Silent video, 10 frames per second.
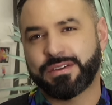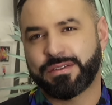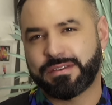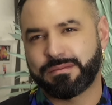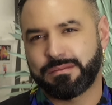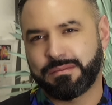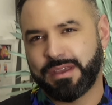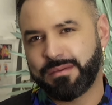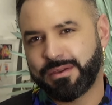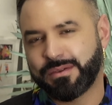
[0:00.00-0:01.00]
than
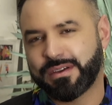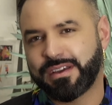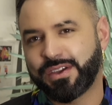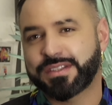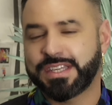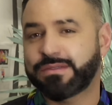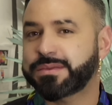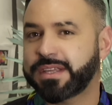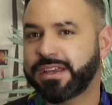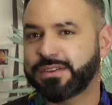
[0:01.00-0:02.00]
maybe you could see from
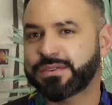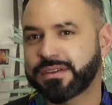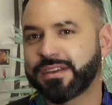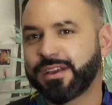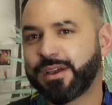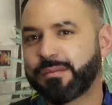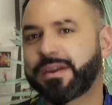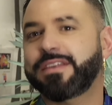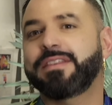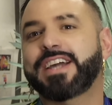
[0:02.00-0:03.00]
stage,
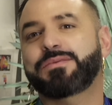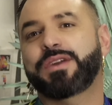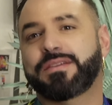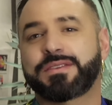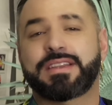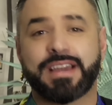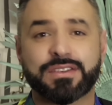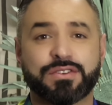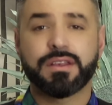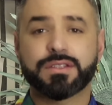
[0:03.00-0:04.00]
but I think that's what gives it that
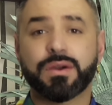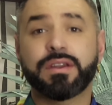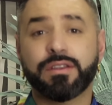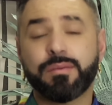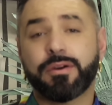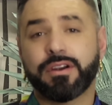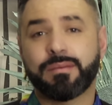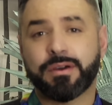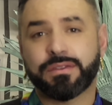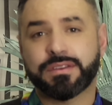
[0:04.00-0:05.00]
texture. So another part
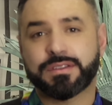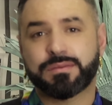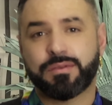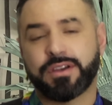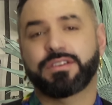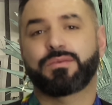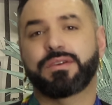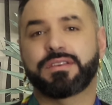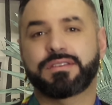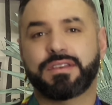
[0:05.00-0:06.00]
about this project
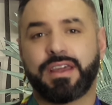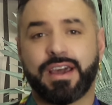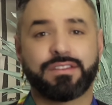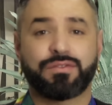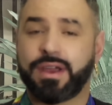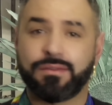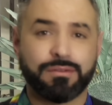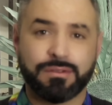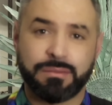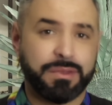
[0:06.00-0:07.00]
was it had to
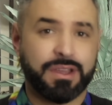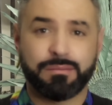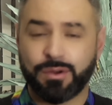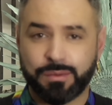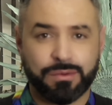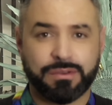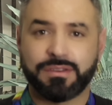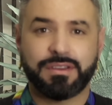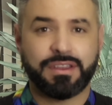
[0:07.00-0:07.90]
travel and become mobile and, you